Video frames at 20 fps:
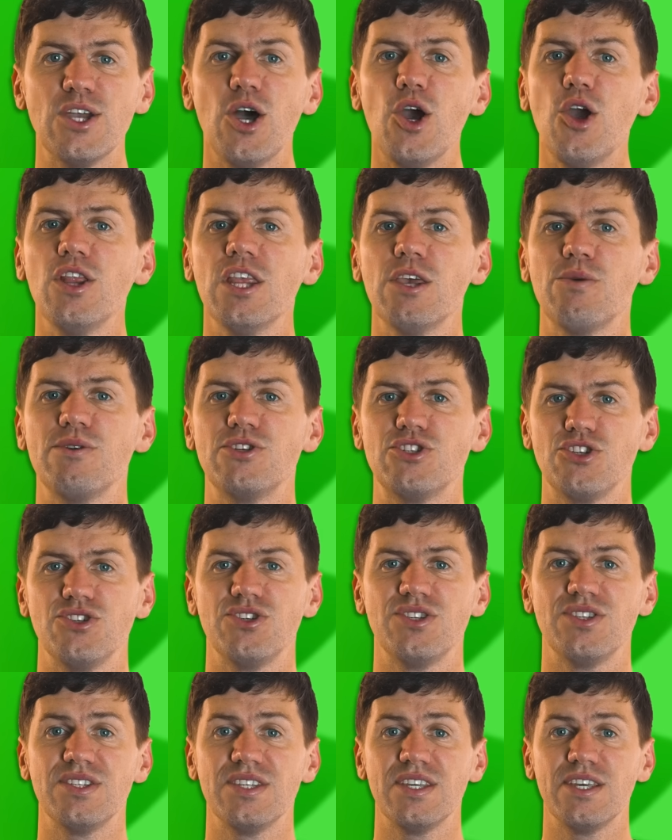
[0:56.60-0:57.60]
not only
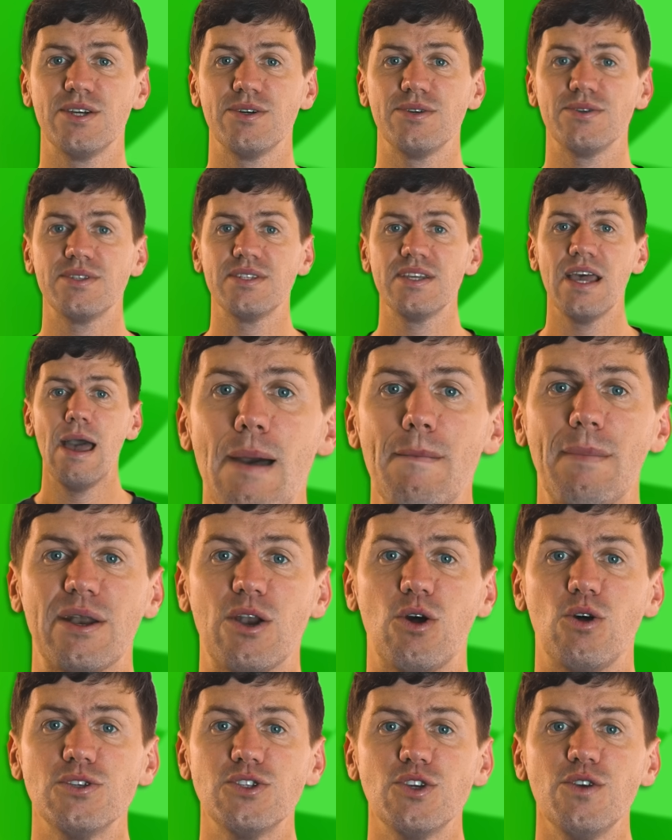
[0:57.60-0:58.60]
reduces yields, but
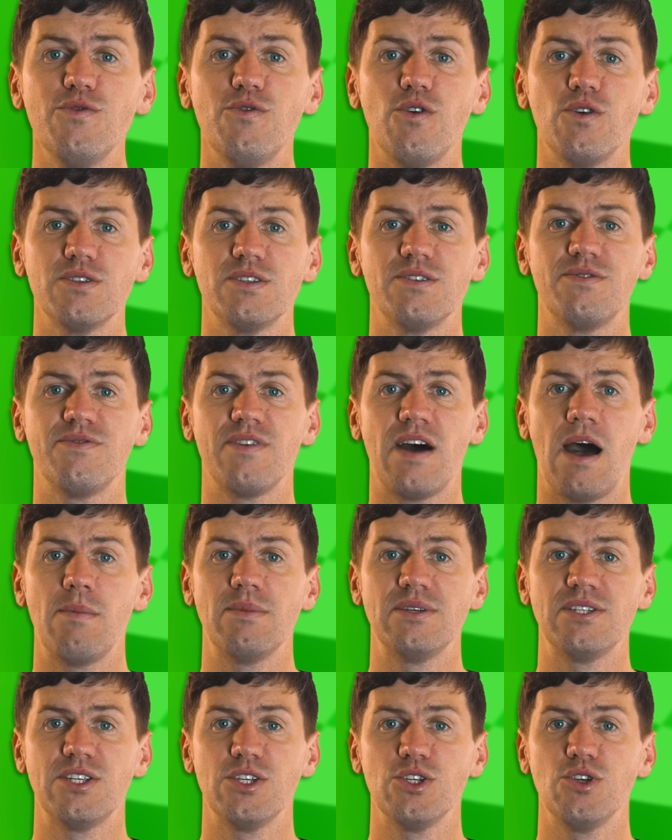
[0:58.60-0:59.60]
also forces
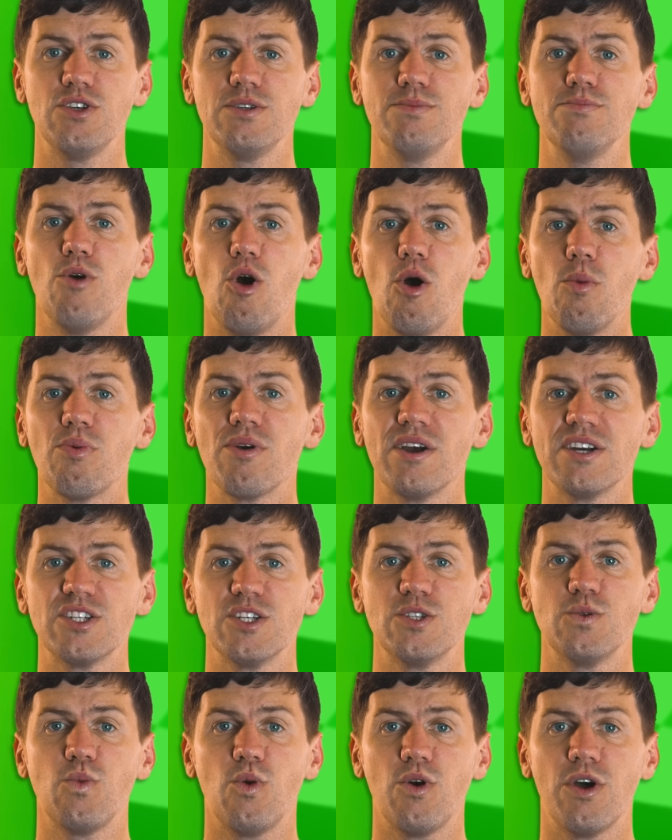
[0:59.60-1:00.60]
farmers to use more
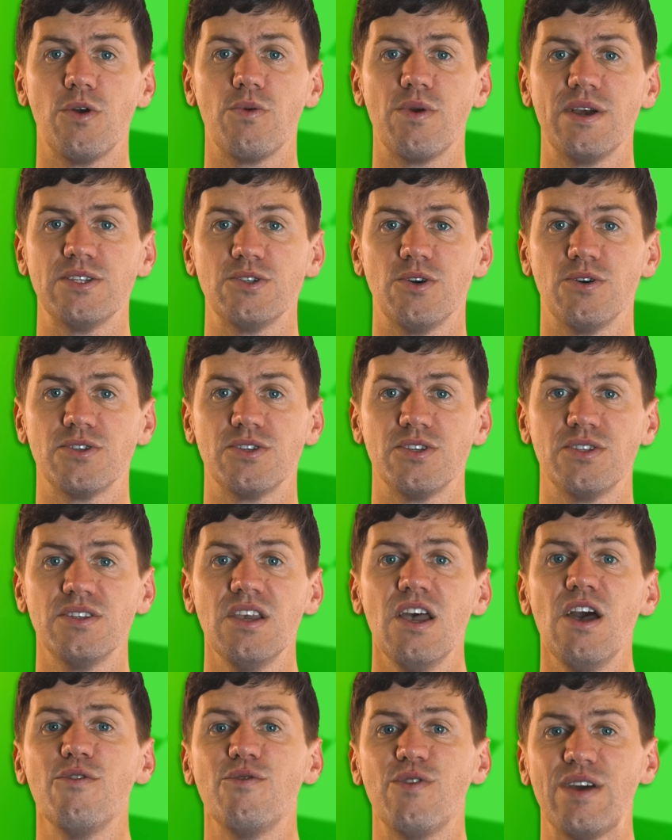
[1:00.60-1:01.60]
precious water resources
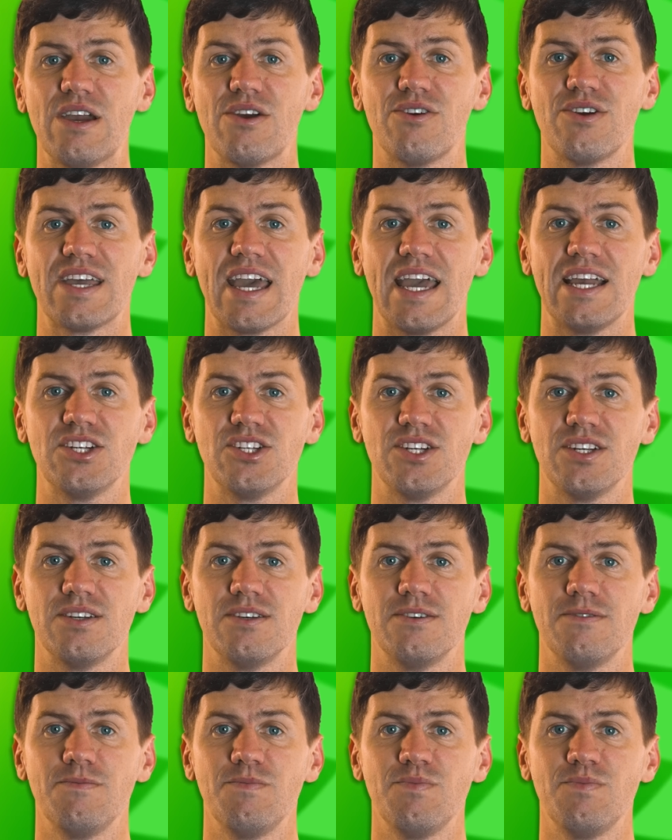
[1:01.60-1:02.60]
for irrigation.